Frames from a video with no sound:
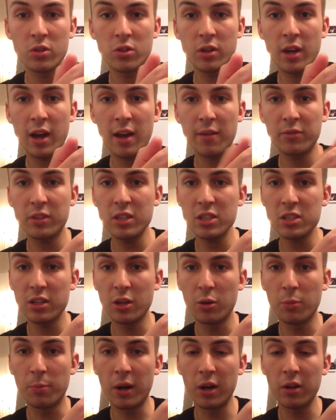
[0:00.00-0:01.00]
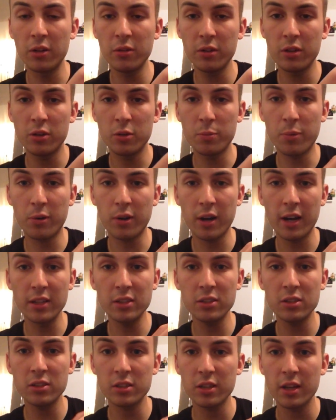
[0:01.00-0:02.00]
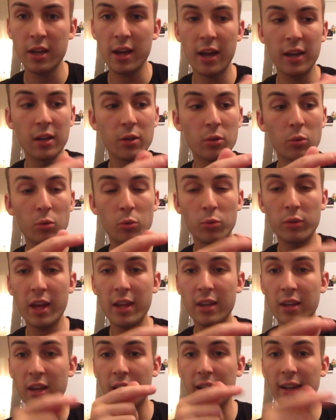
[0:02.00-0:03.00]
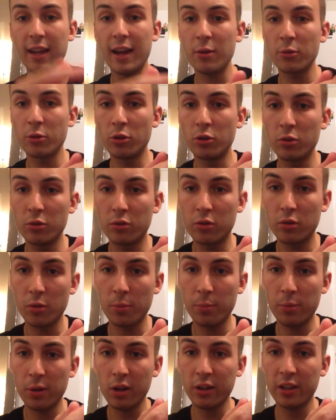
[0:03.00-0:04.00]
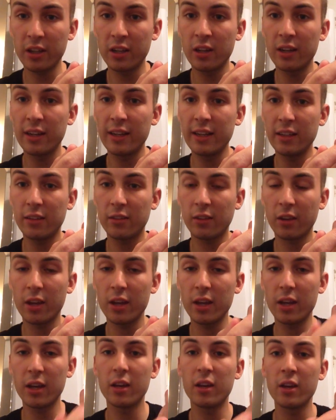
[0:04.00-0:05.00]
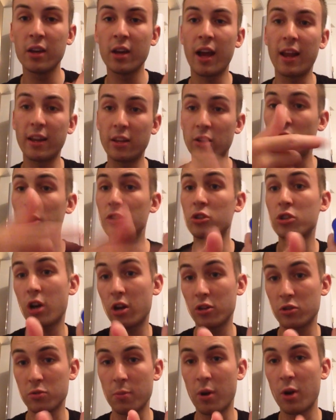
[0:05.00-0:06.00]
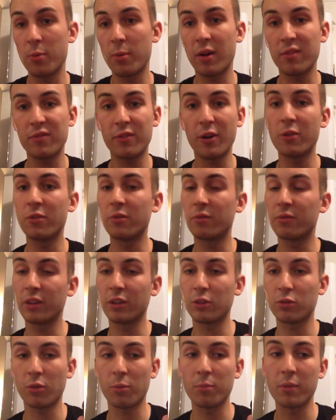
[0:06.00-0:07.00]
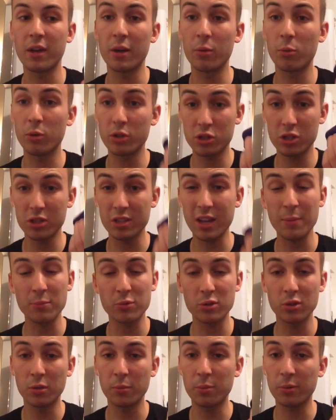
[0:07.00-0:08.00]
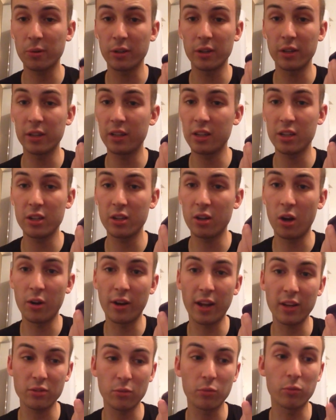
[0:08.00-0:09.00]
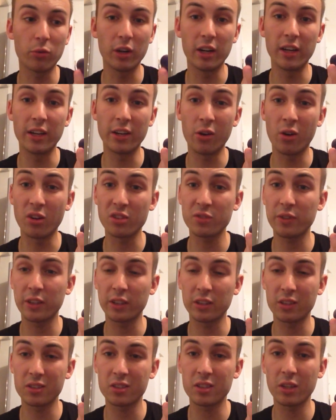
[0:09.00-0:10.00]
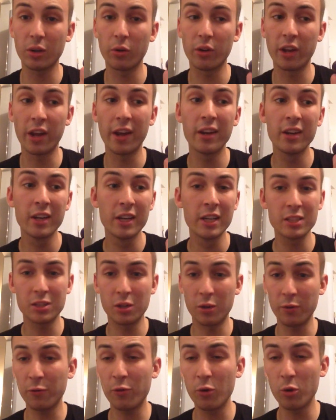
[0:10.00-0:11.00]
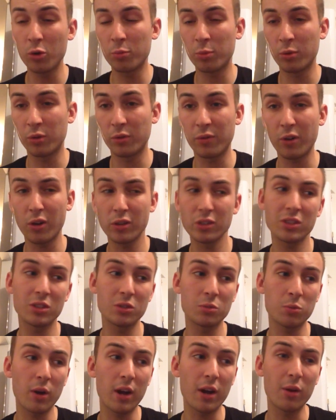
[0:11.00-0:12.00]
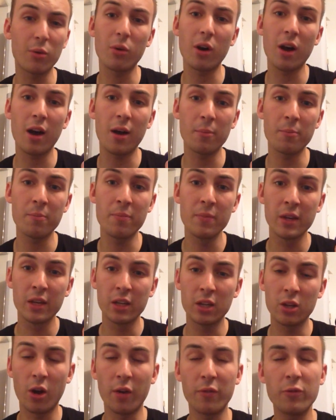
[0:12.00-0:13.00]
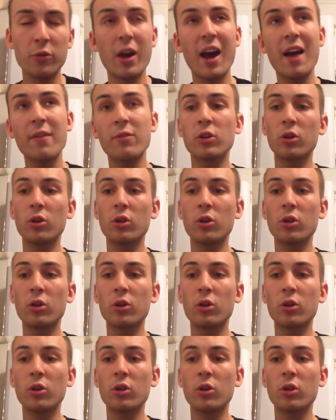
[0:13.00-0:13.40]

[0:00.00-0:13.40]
you have this little button that you press, and it will then allow you to plug in a lead to here, and then you can charge your mobile phone and things from there, which is absolutely pretty, you know, that's a really nice thing to see on there. It's an affordable device as well. You know, if you've